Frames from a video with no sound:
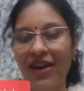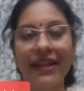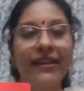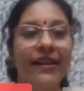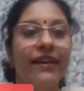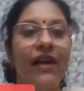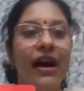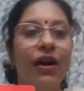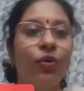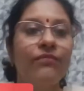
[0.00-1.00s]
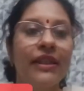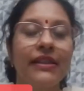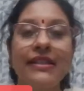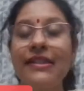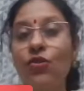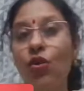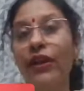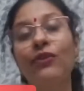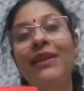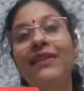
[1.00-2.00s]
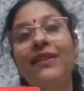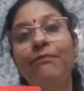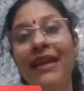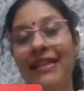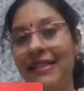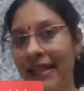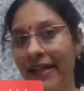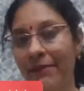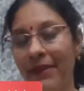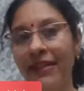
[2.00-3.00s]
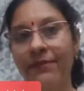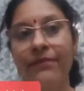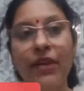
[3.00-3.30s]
Right now, this is going to be the base element